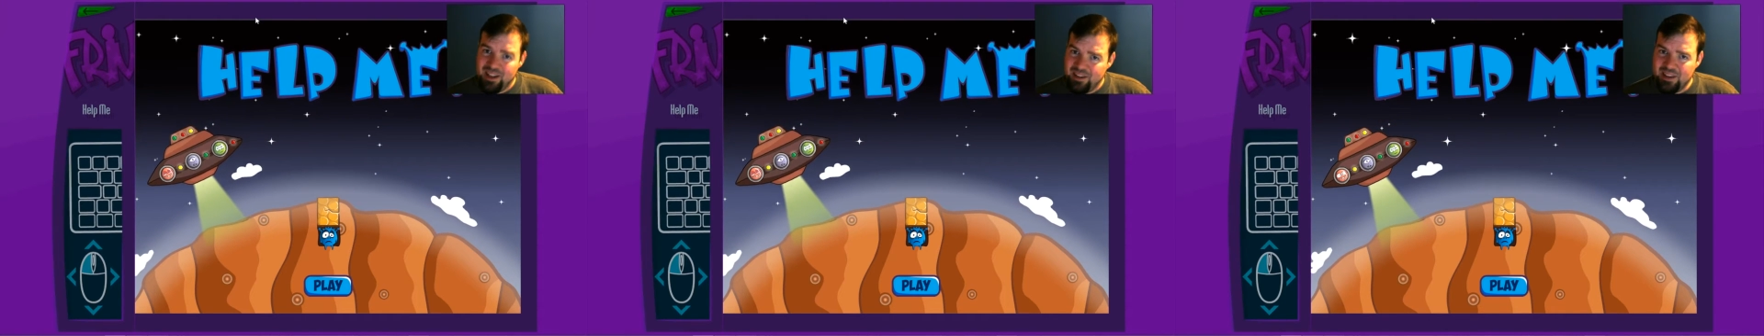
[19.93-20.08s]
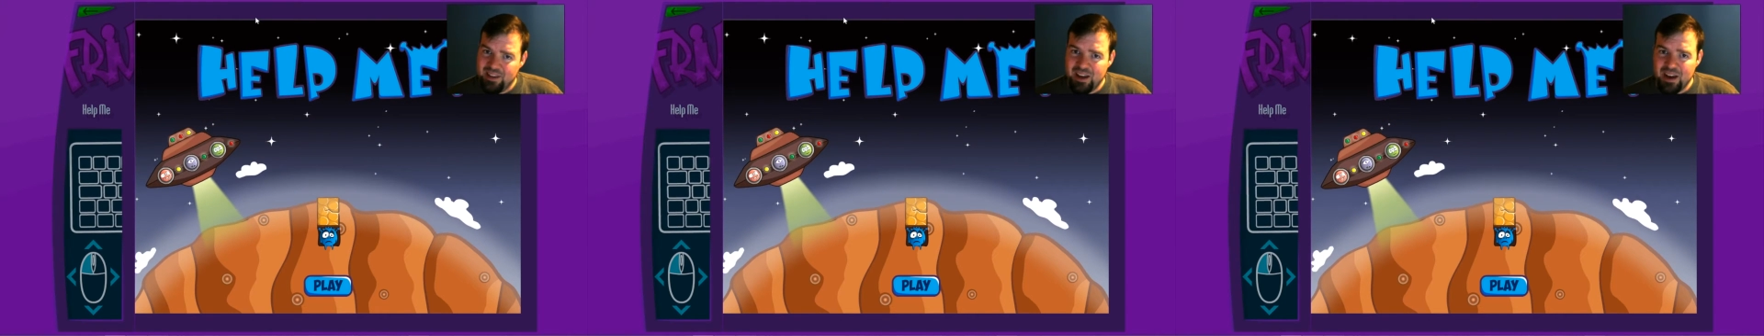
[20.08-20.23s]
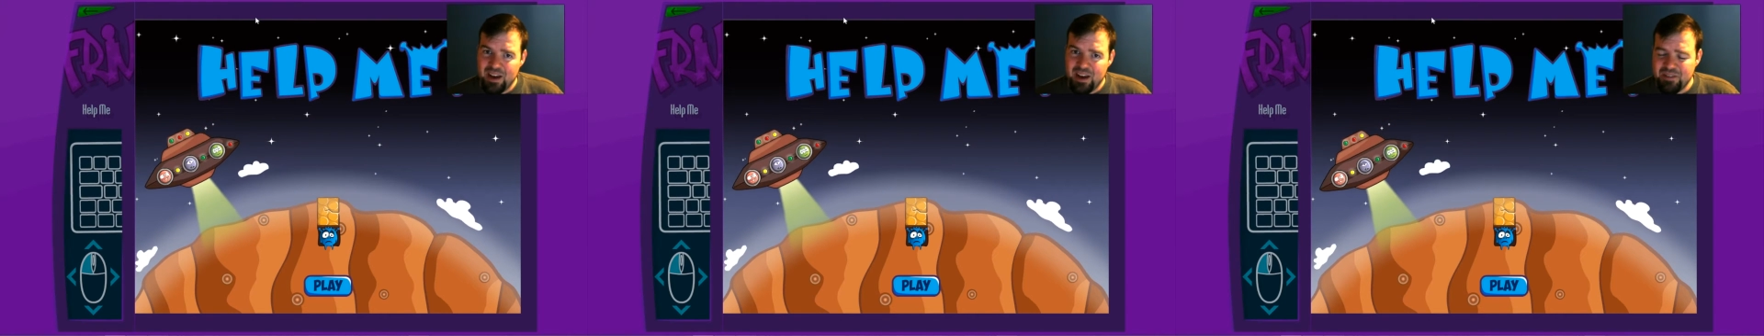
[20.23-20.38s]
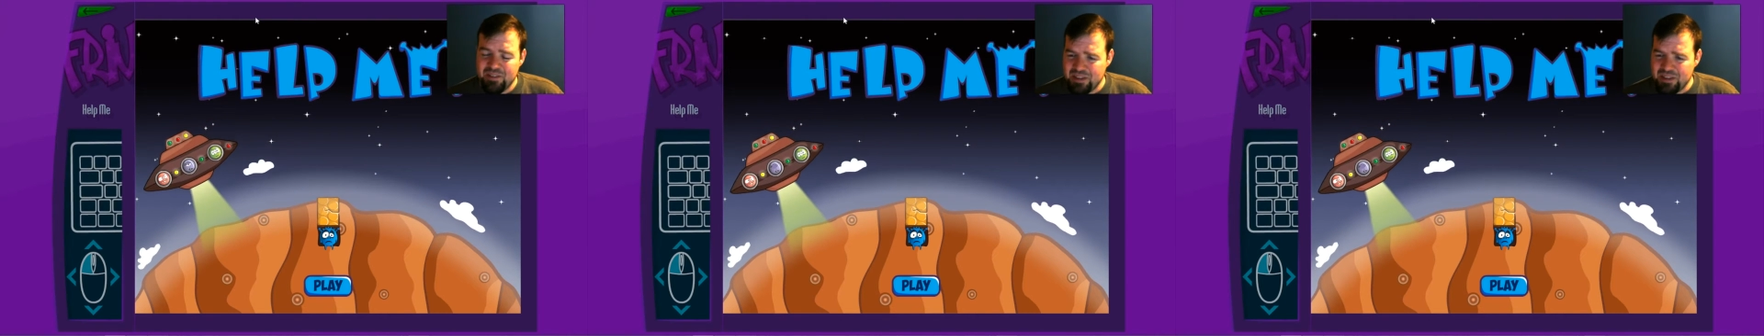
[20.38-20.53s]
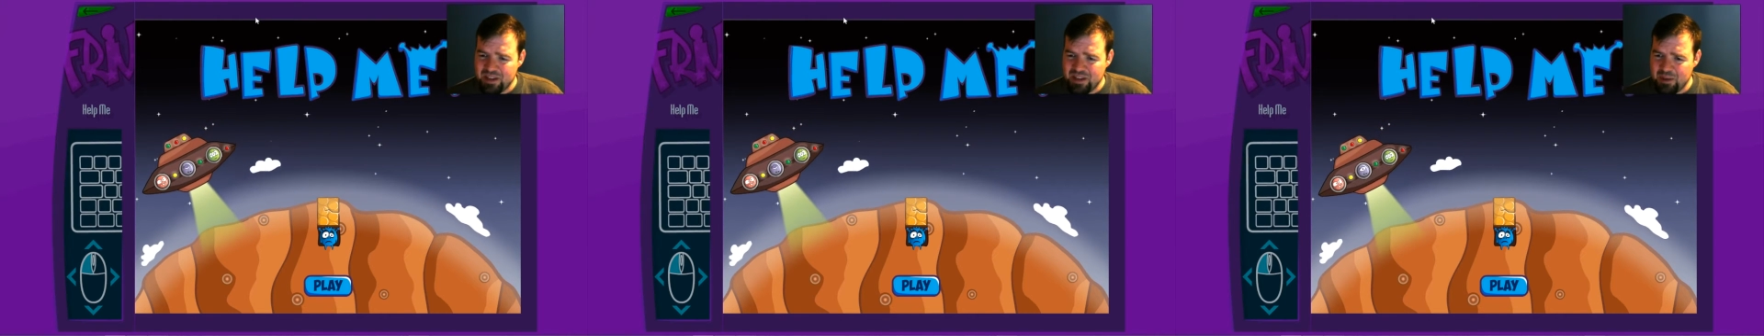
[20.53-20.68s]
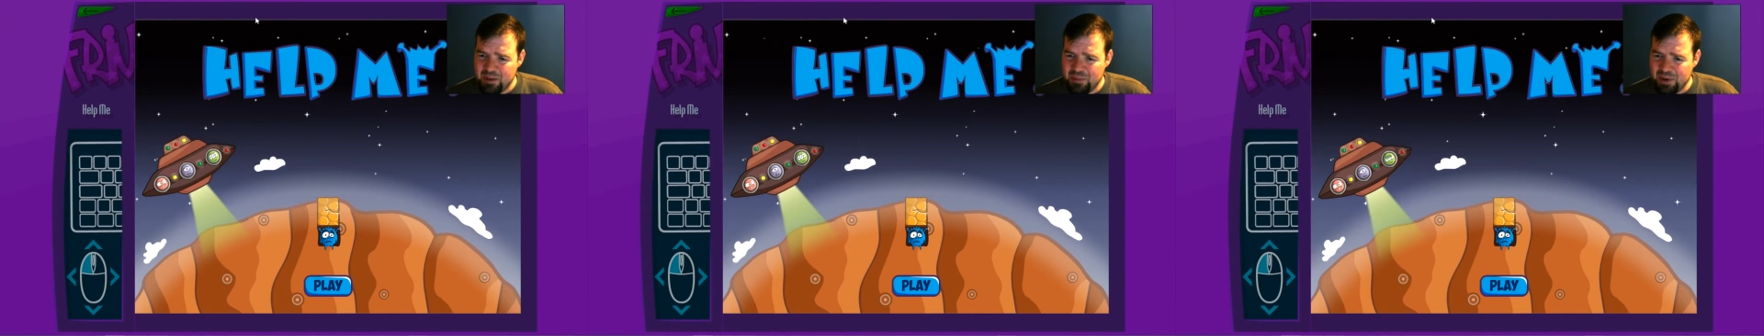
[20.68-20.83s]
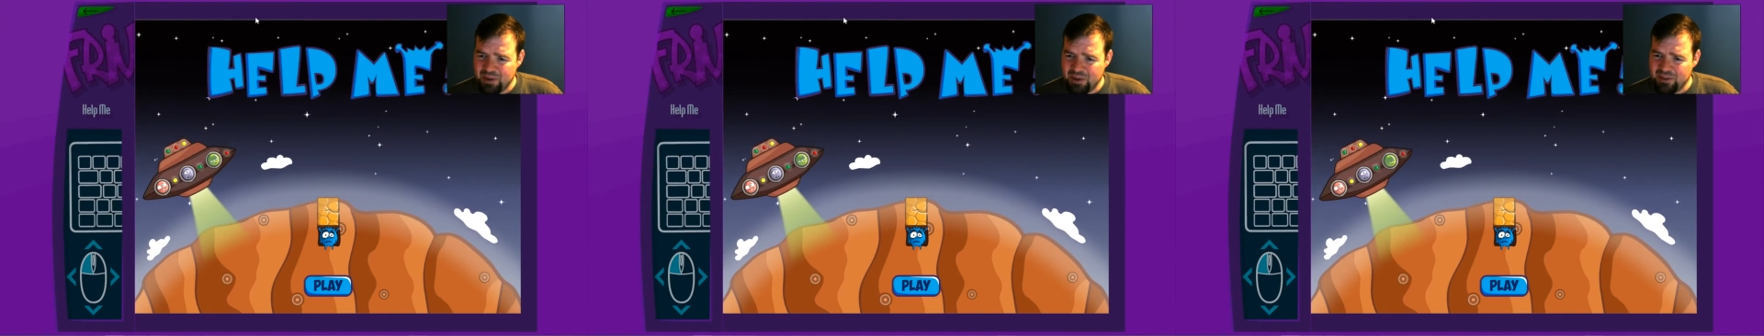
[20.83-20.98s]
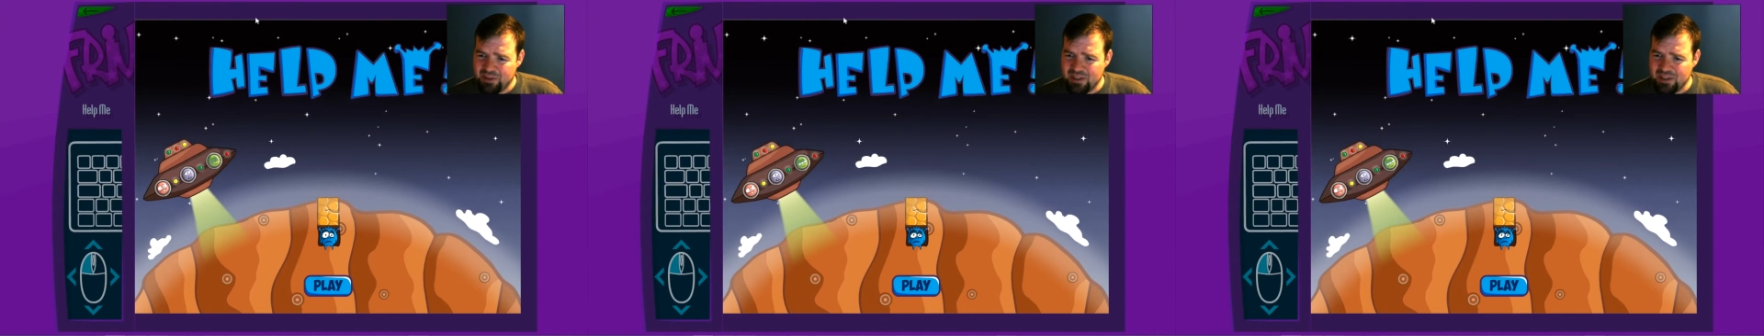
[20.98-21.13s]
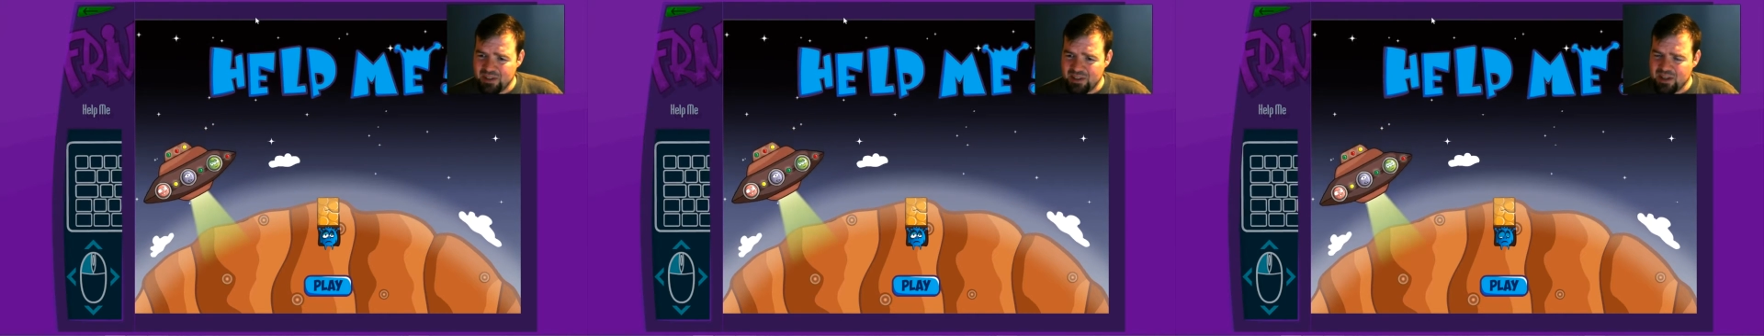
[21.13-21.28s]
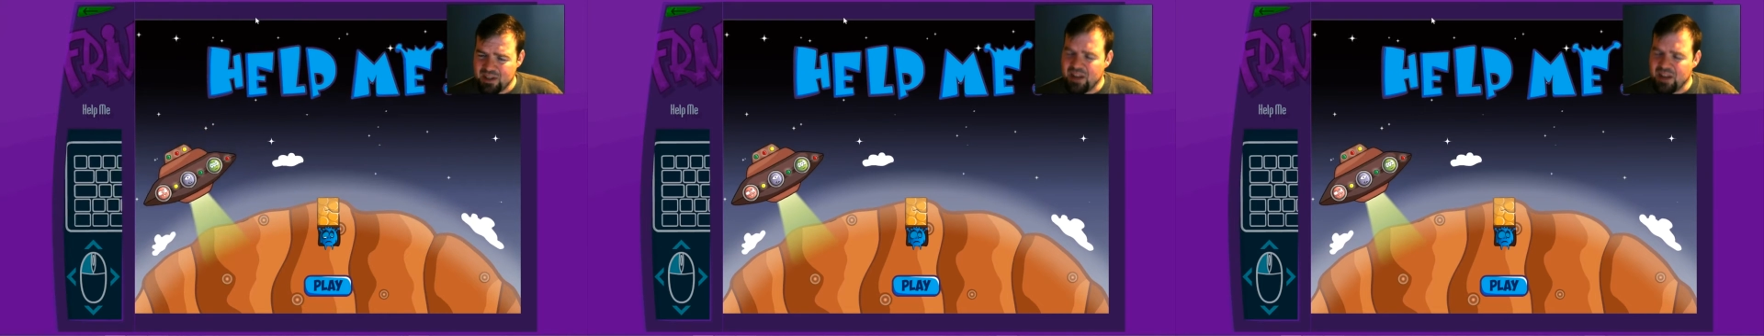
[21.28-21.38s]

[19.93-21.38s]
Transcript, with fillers: they have a thing about this.